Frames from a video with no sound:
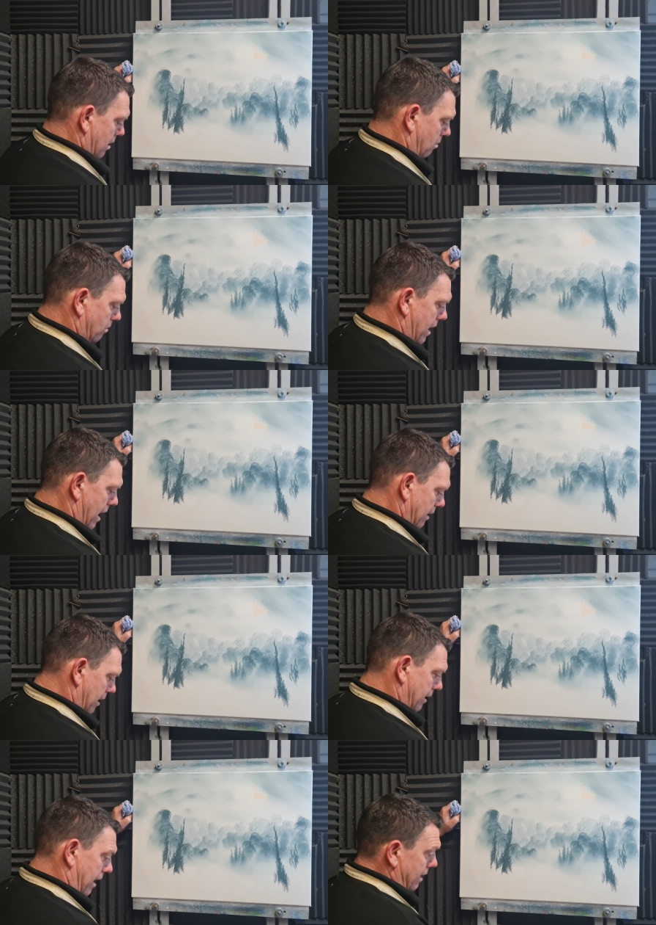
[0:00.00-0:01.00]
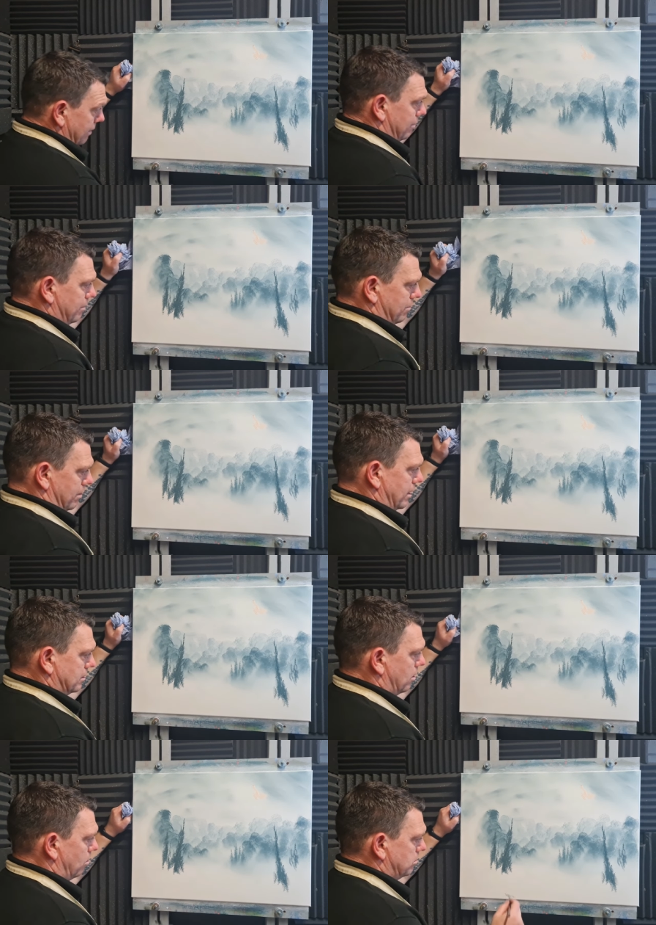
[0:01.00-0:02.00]
Okay, again,
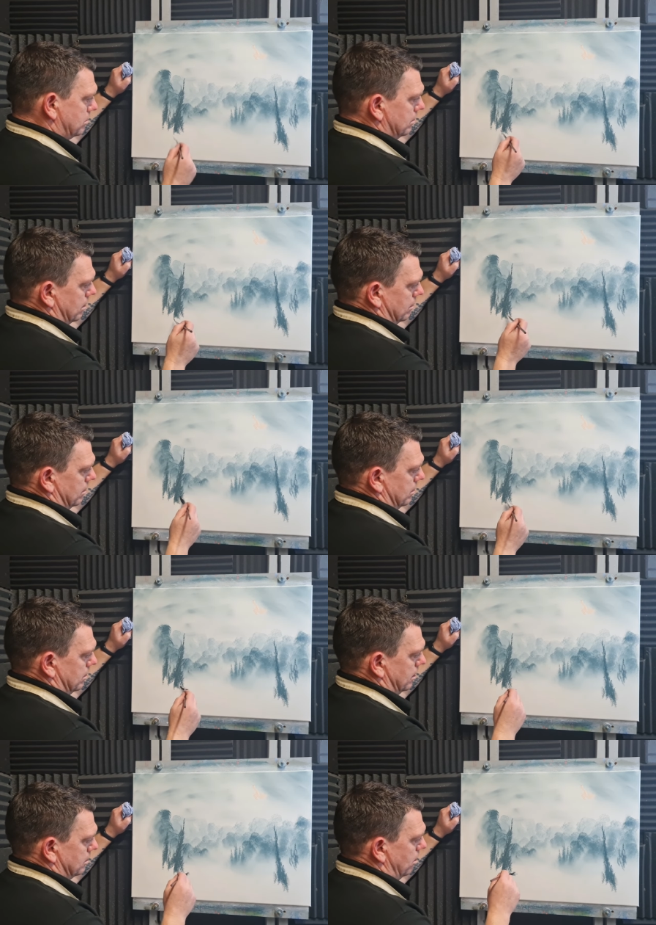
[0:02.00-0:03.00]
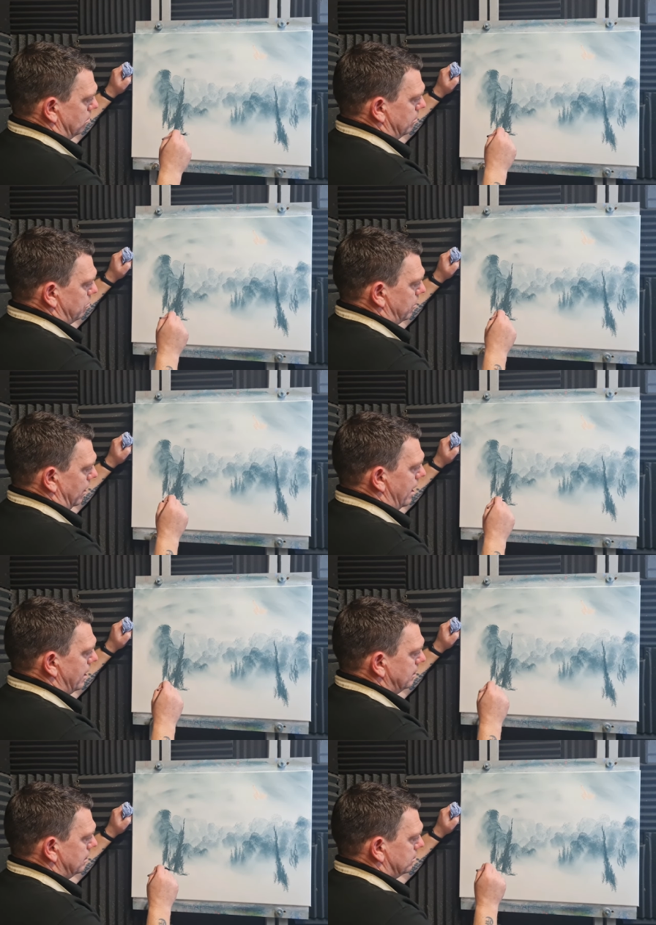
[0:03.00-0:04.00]
let's go and
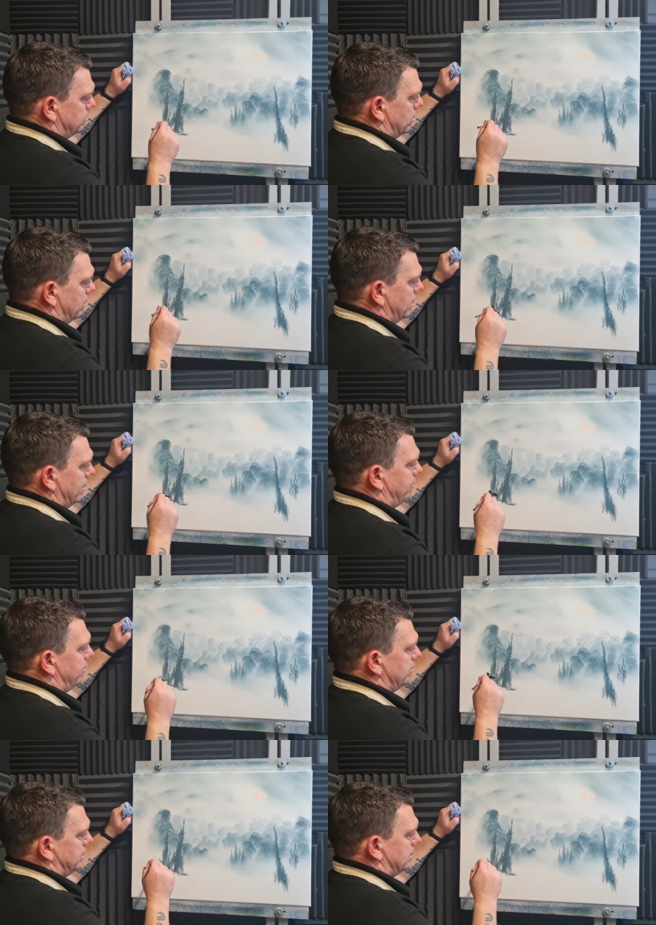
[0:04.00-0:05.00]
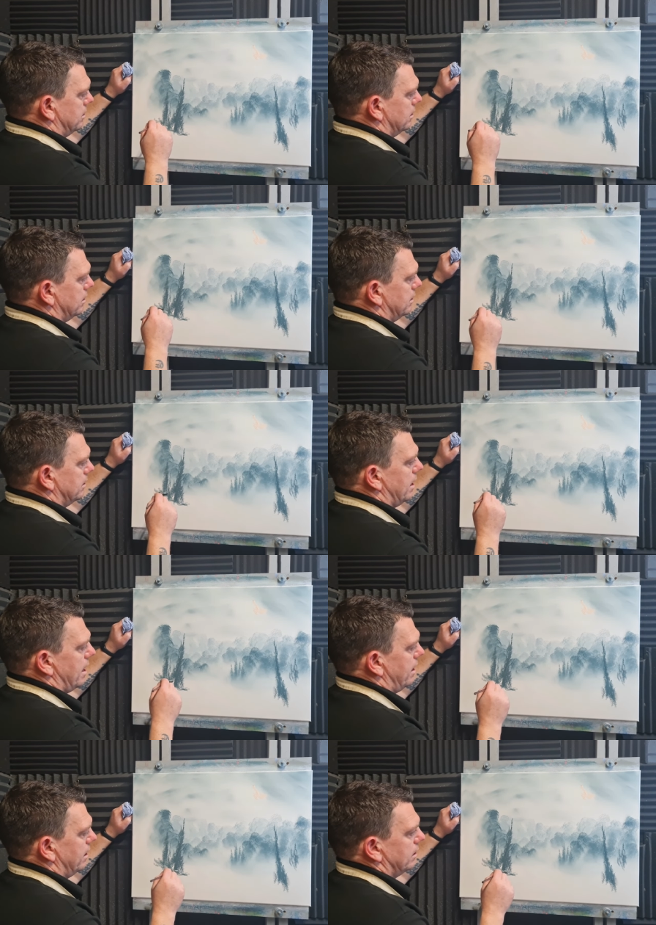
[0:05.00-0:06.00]
blend. Let's put a bit of filler material in
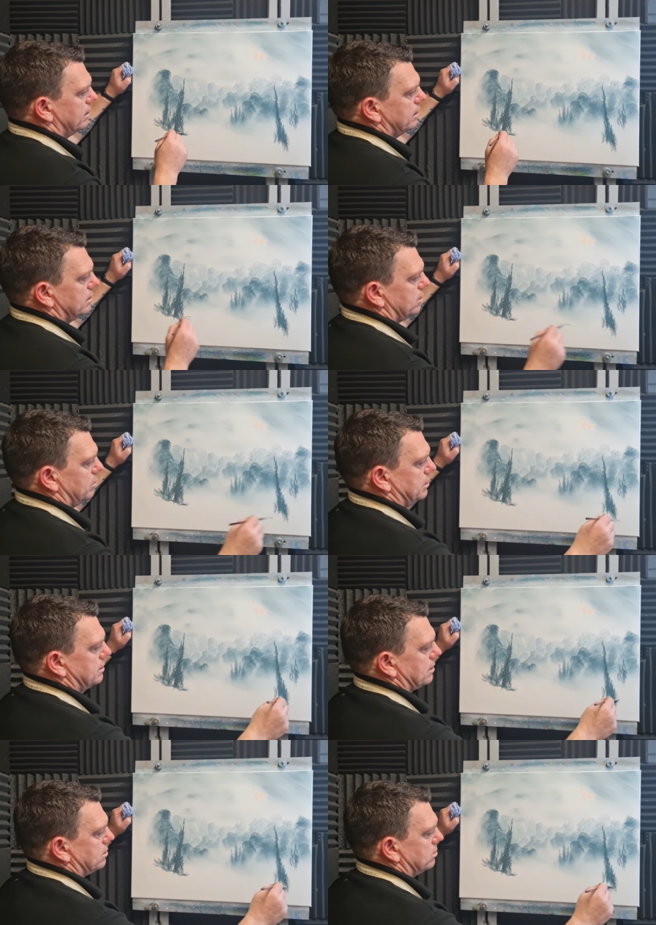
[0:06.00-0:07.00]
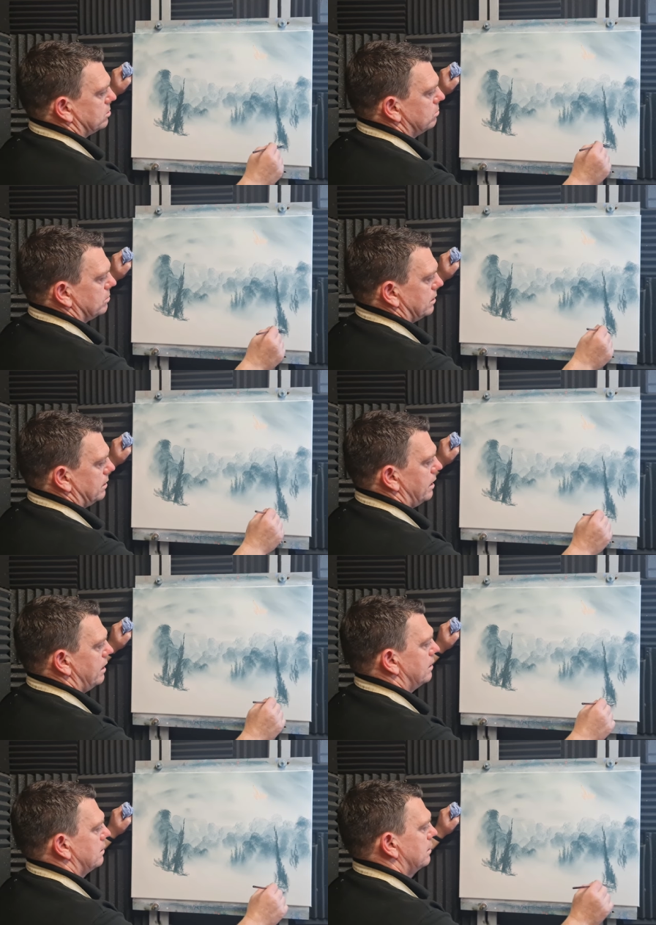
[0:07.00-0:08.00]
there. Gonna be sat on something, yeah,
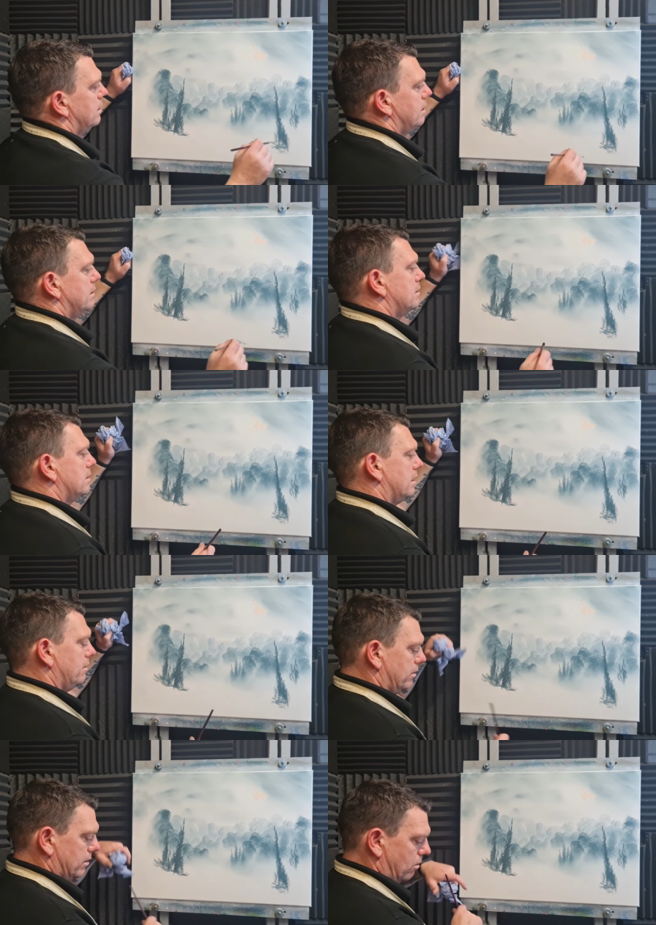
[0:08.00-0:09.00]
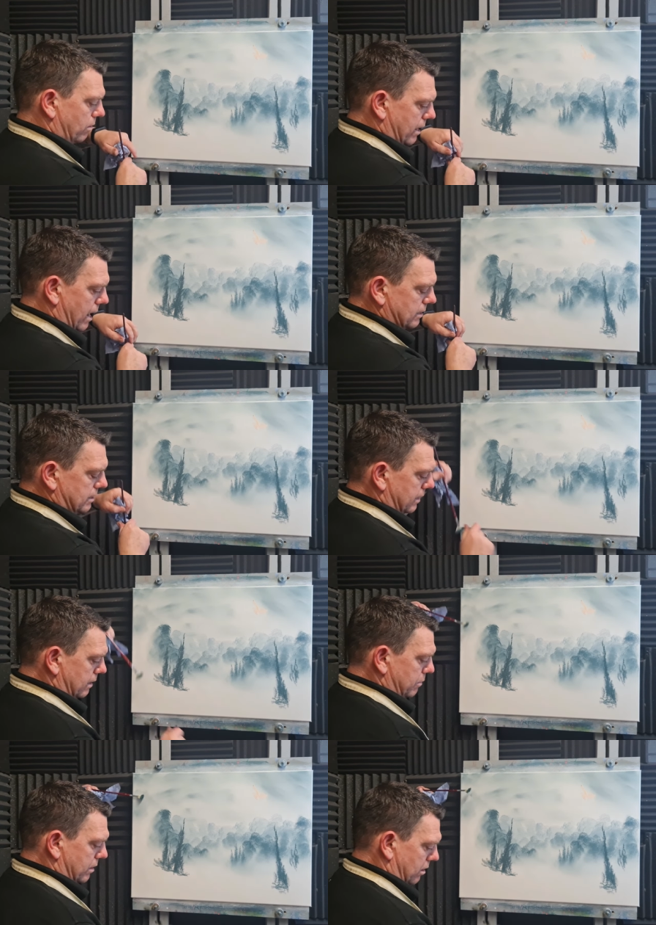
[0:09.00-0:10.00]
even though we can't see
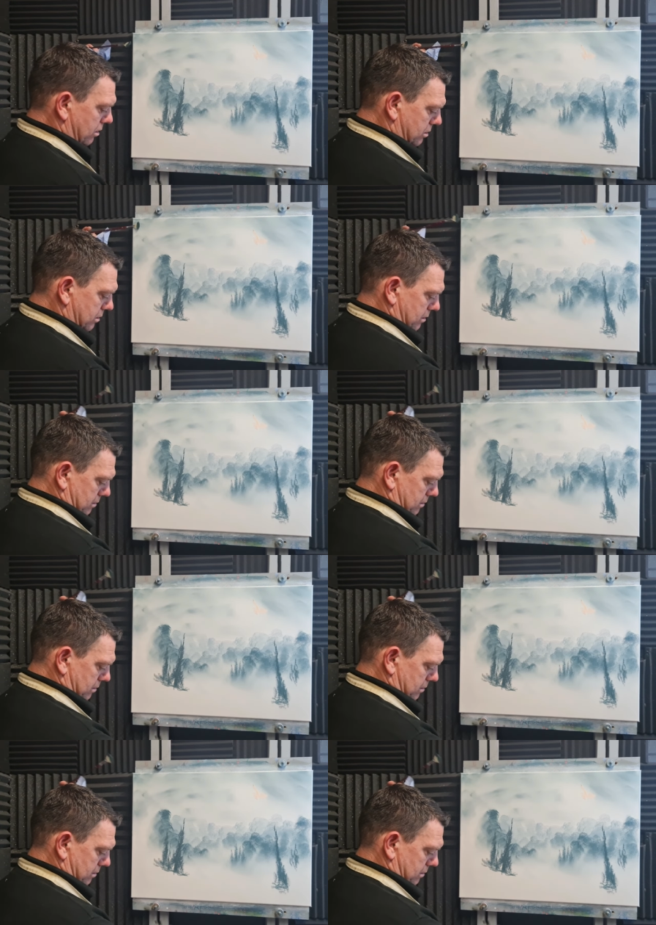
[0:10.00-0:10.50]
it because